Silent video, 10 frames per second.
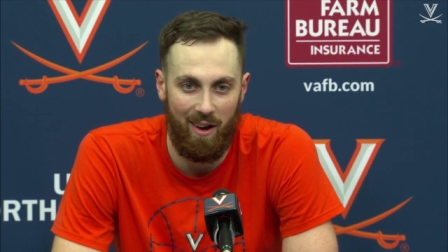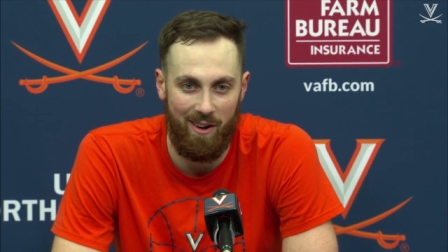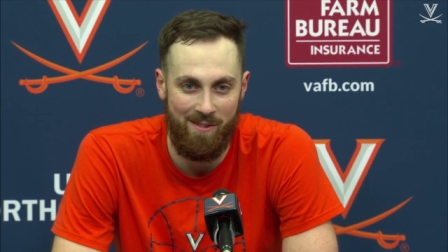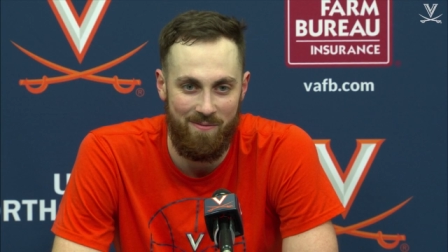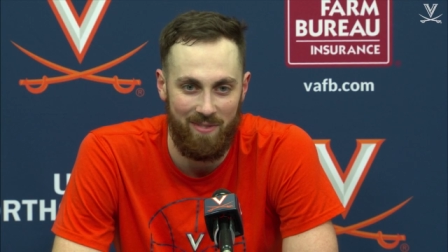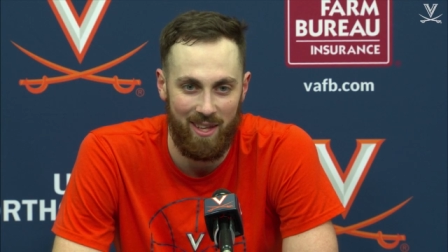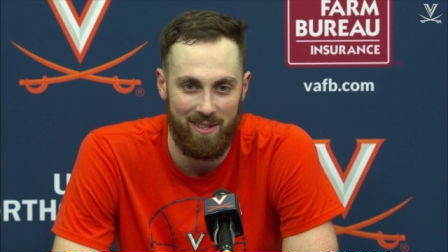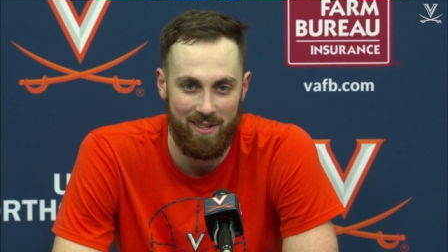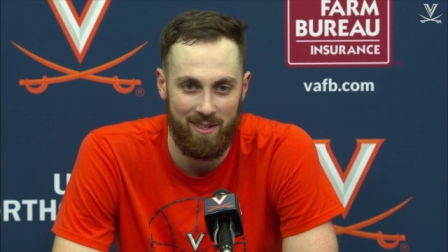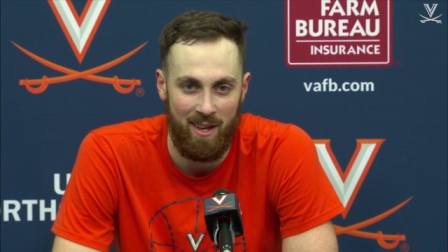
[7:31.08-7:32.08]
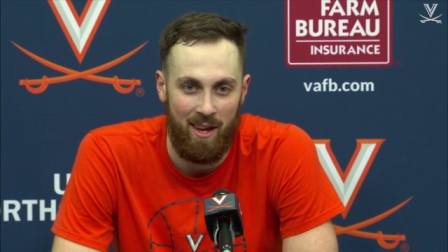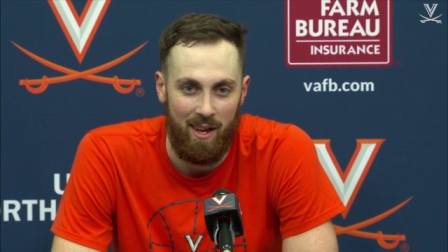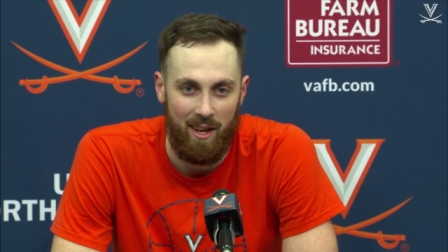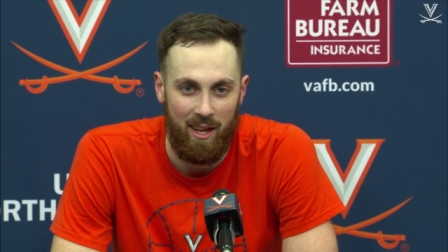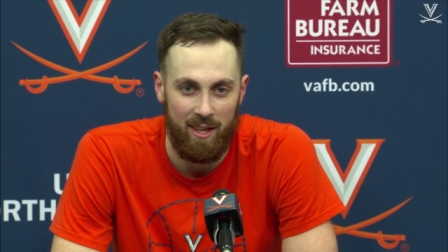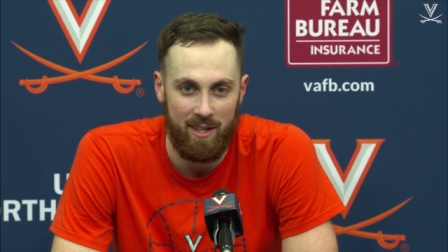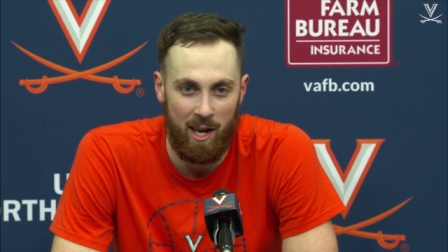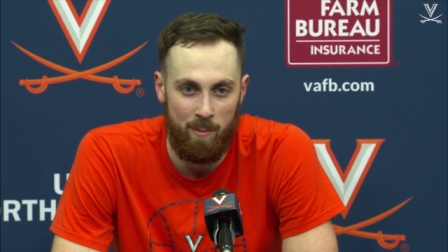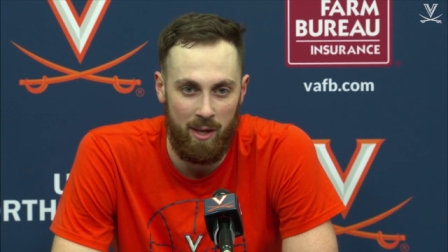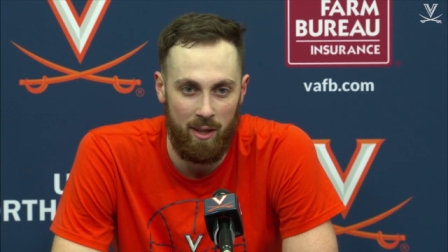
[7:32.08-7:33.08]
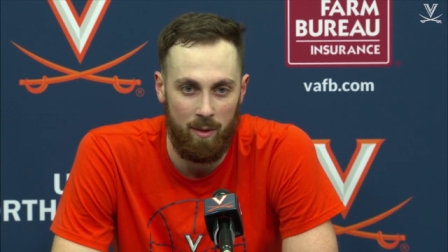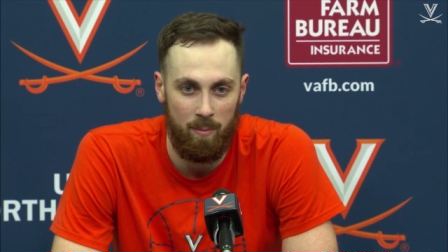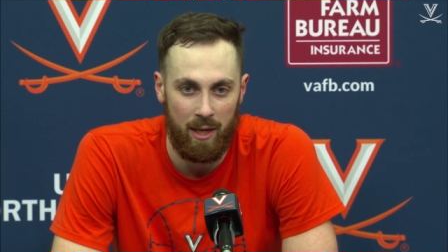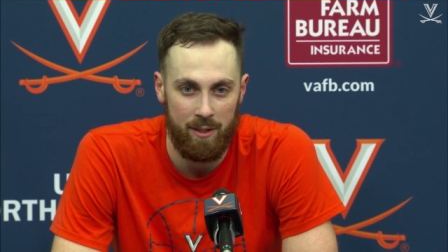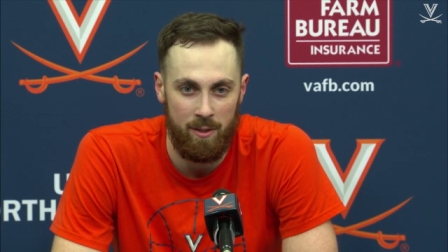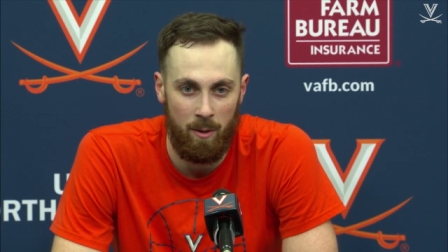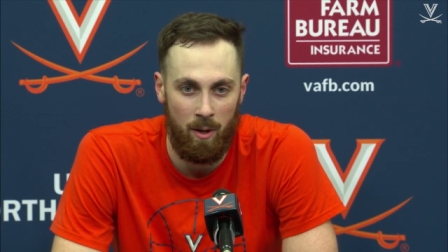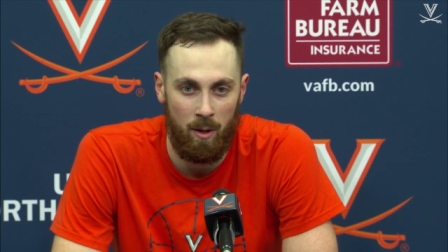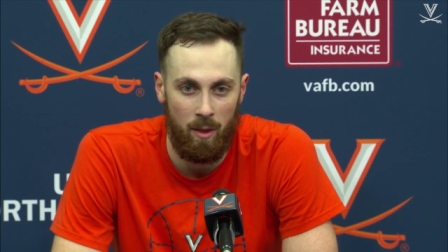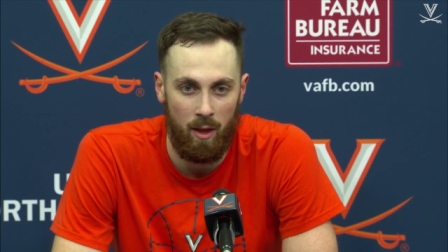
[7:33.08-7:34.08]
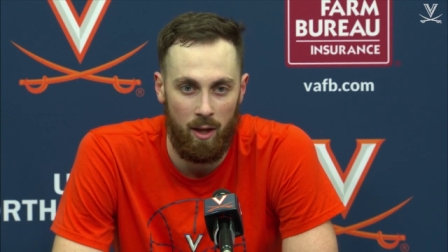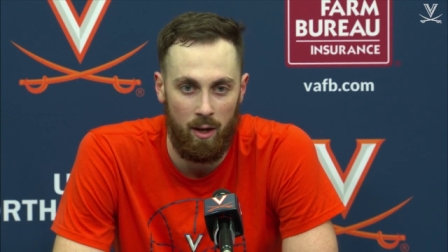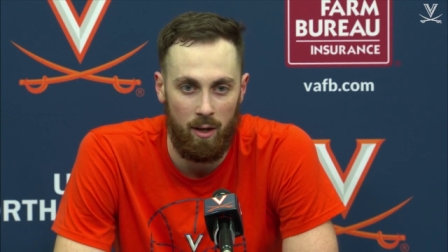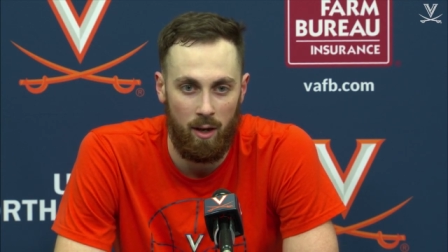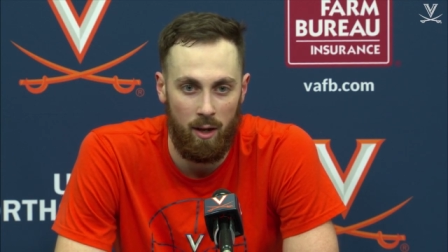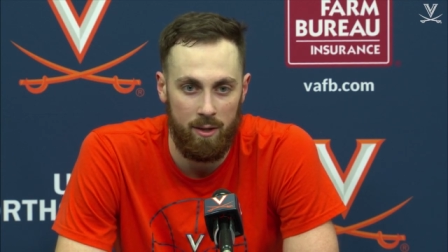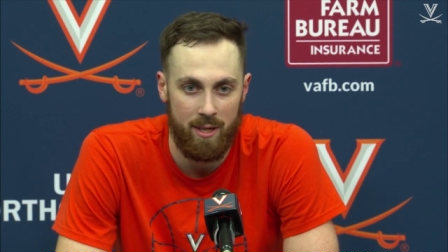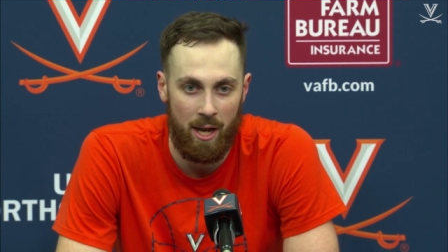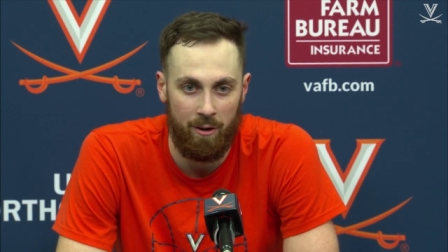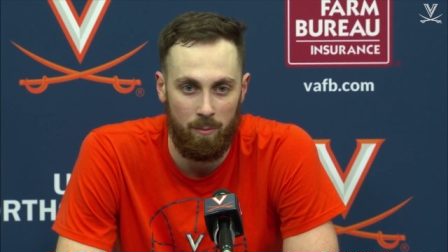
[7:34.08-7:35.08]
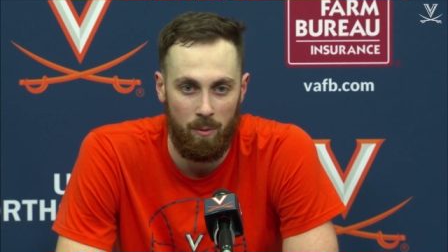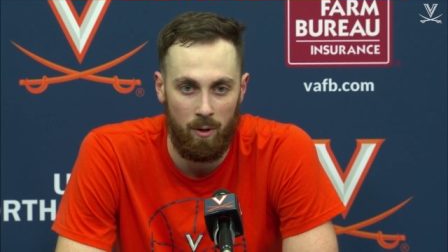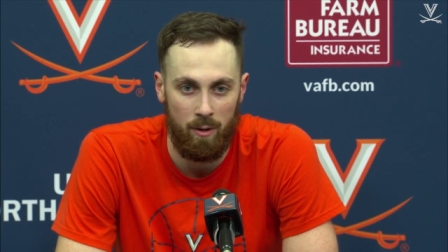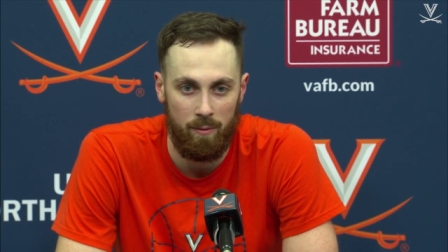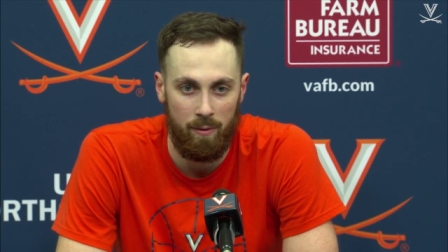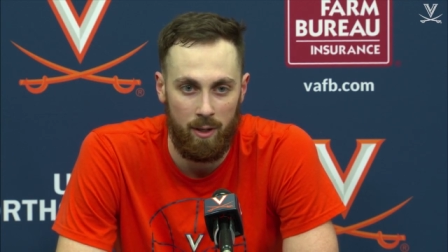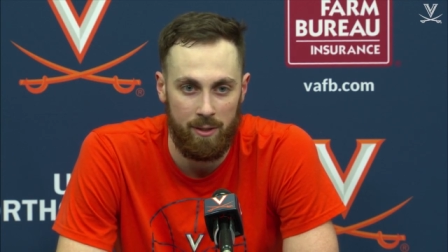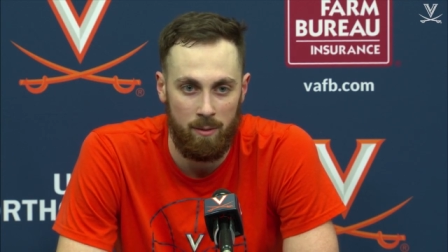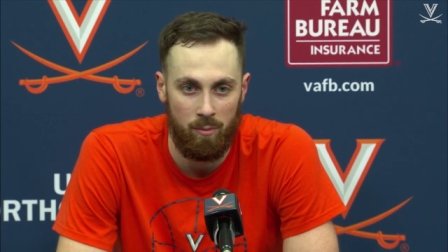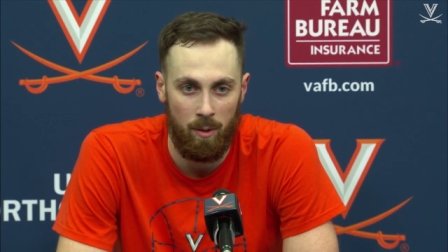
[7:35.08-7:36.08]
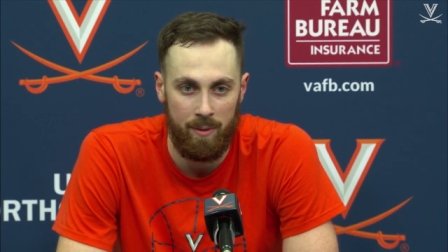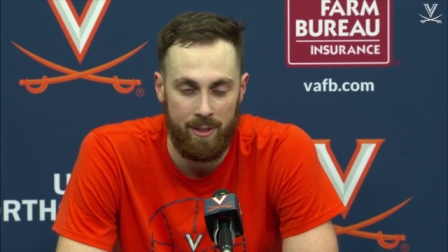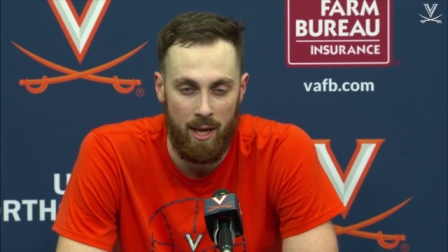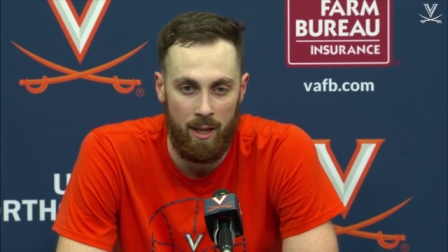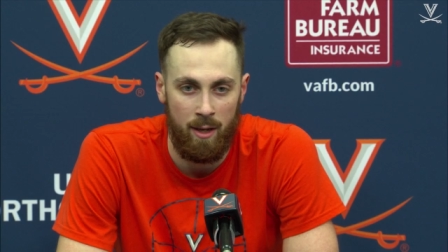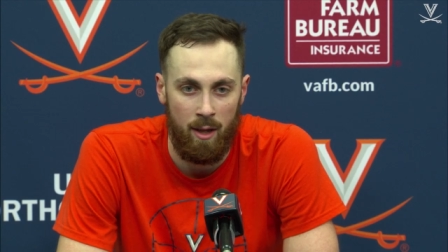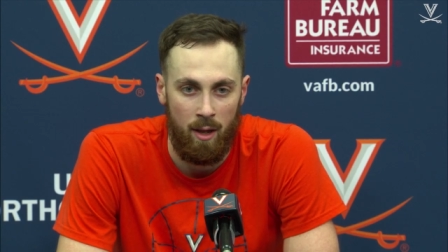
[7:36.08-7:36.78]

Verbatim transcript: Um, that's just that's got to be the biggest no-no that uh, the scouting report for their team probably said.